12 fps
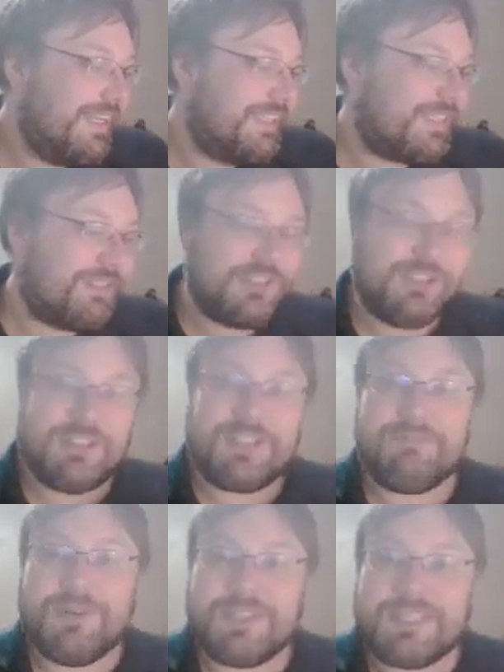So
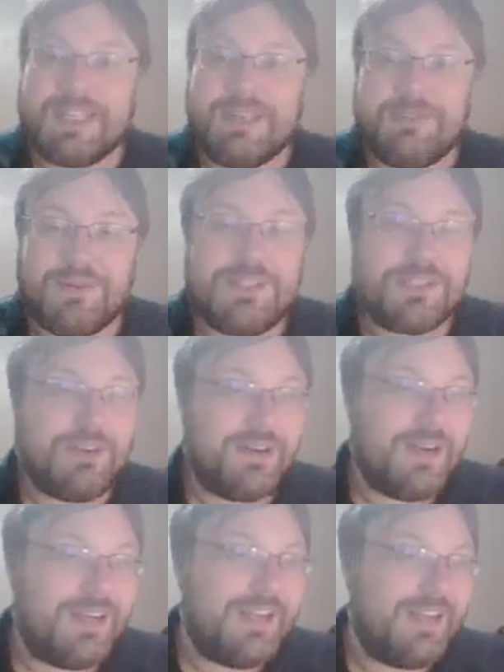Joseph Beausoleil
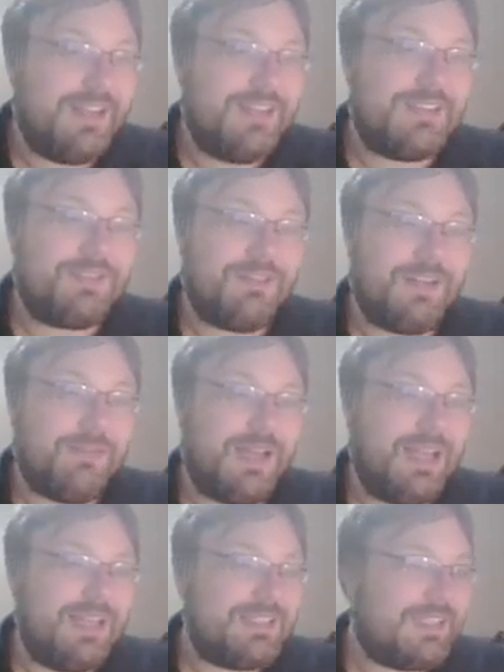Broussard is one of my
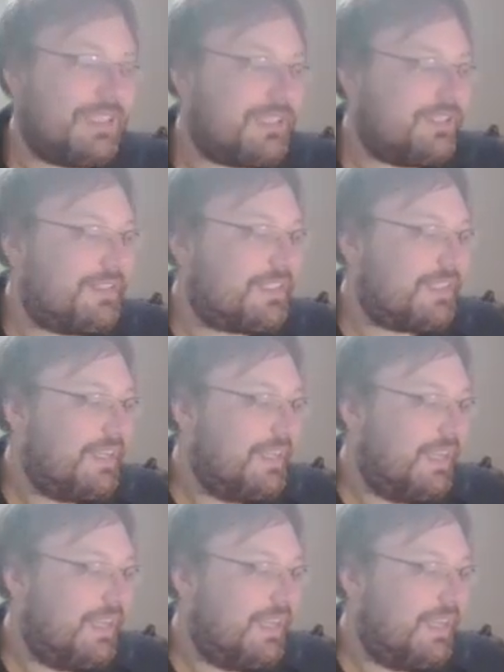ancestors.